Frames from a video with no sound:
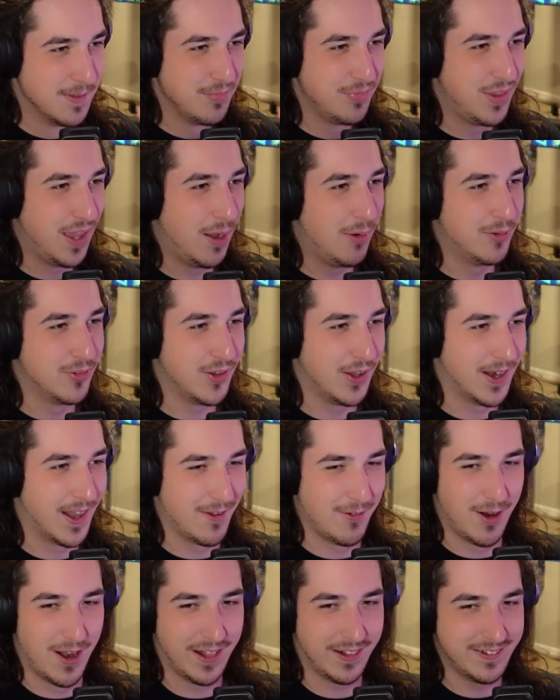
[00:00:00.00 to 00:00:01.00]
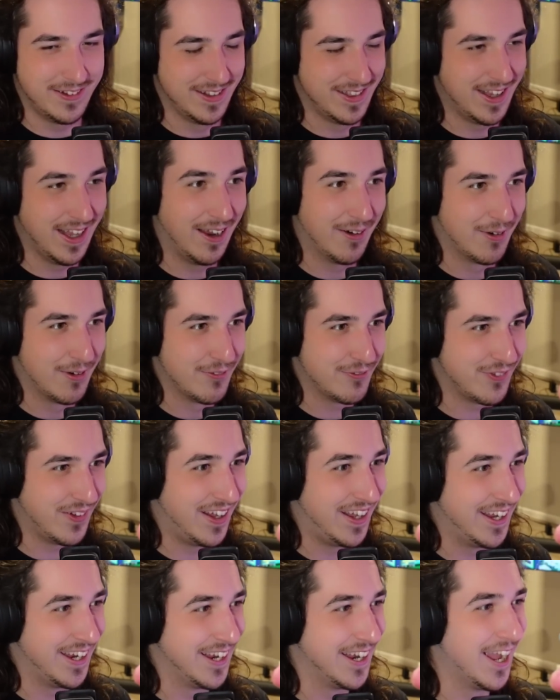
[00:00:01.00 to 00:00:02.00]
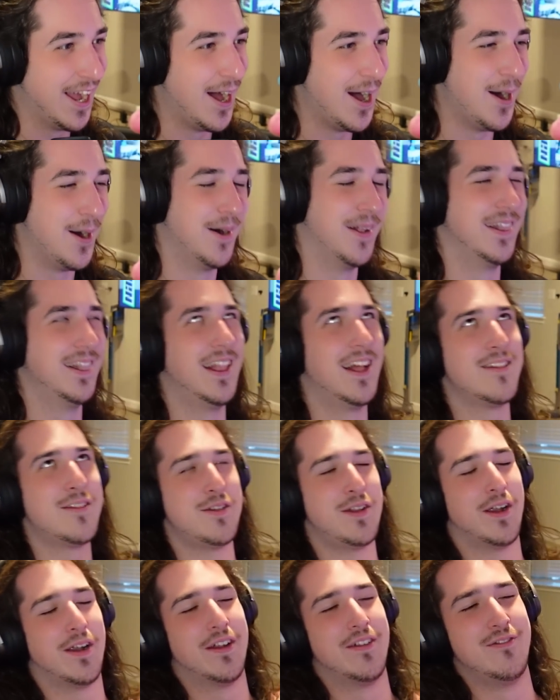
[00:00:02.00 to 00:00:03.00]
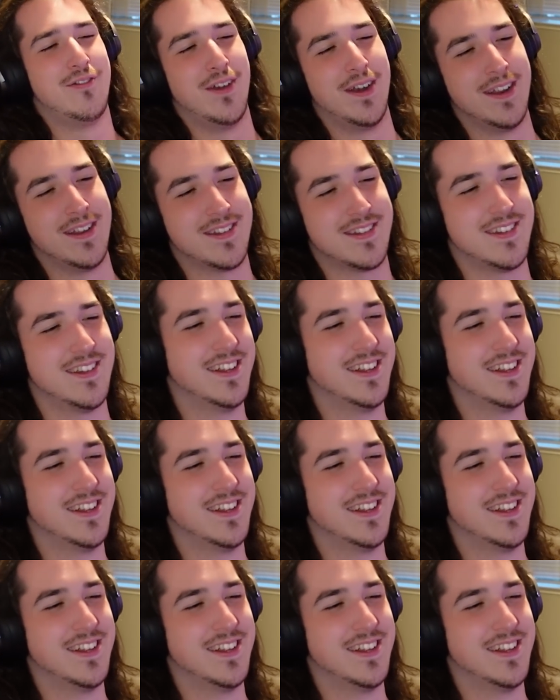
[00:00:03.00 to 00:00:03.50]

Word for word: That was unironically terrifying. Oh, legendary finish.